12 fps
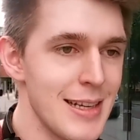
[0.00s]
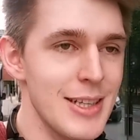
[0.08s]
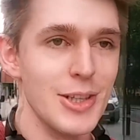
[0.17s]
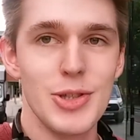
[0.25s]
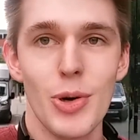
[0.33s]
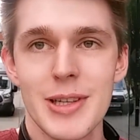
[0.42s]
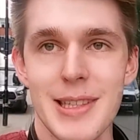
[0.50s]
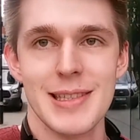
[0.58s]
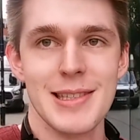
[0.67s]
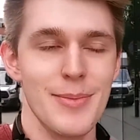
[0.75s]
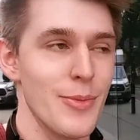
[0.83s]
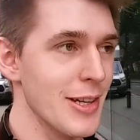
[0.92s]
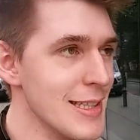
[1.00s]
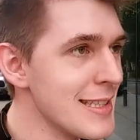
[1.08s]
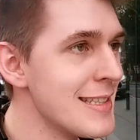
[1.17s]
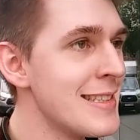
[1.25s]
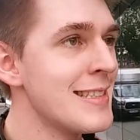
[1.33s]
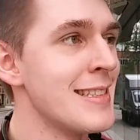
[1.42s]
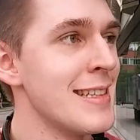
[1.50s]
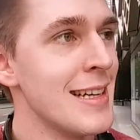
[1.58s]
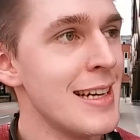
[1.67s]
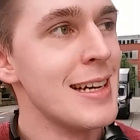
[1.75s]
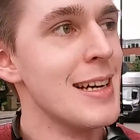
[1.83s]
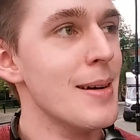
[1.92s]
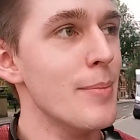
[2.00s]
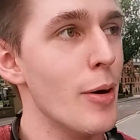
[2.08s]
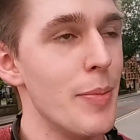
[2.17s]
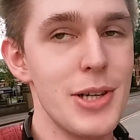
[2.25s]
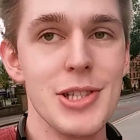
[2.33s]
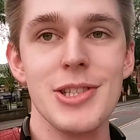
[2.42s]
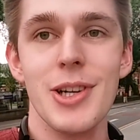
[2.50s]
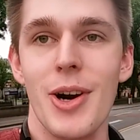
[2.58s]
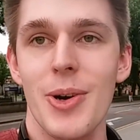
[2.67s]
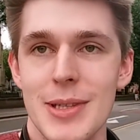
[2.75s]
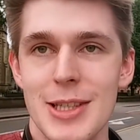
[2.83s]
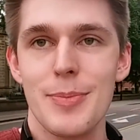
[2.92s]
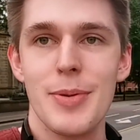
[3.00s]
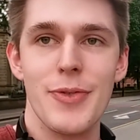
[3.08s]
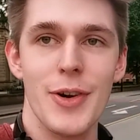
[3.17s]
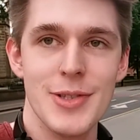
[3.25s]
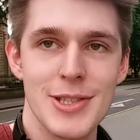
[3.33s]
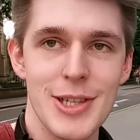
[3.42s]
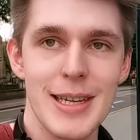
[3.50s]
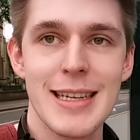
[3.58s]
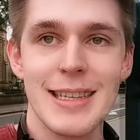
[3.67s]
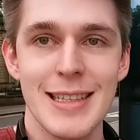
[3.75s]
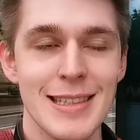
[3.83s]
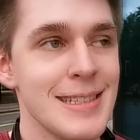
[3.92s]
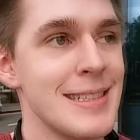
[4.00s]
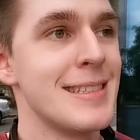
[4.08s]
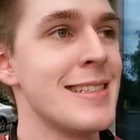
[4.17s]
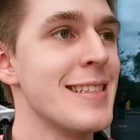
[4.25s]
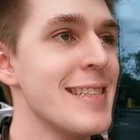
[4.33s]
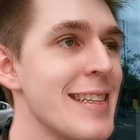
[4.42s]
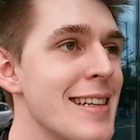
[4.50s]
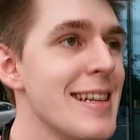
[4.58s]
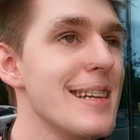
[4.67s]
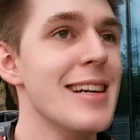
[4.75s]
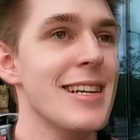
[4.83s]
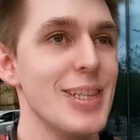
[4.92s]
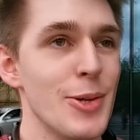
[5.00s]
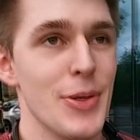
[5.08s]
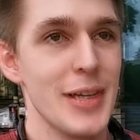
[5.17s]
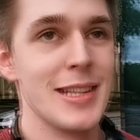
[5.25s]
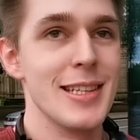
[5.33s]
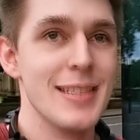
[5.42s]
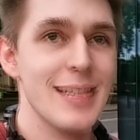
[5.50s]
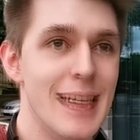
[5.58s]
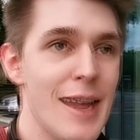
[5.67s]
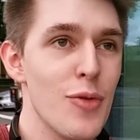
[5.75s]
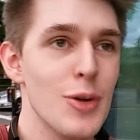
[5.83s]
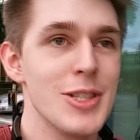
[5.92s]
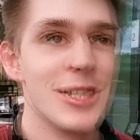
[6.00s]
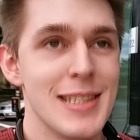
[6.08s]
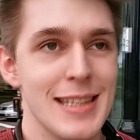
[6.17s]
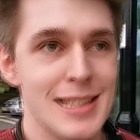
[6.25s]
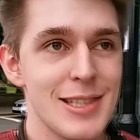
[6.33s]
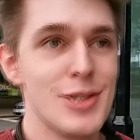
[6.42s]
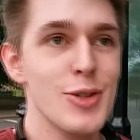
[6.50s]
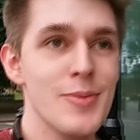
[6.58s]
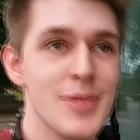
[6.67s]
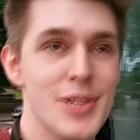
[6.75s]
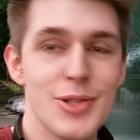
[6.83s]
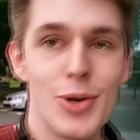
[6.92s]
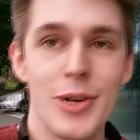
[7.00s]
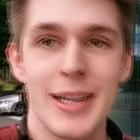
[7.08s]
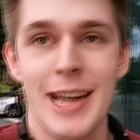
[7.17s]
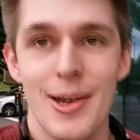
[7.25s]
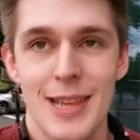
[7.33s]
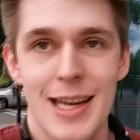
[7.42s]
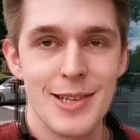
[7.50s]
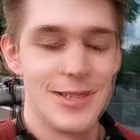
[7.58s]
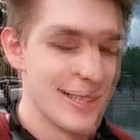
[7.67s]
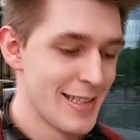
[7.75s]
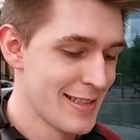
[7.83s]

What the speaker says: You're talking to someone, but because you're not holding up a phone to your ear, you think that everyone just assumes you're talking out loud.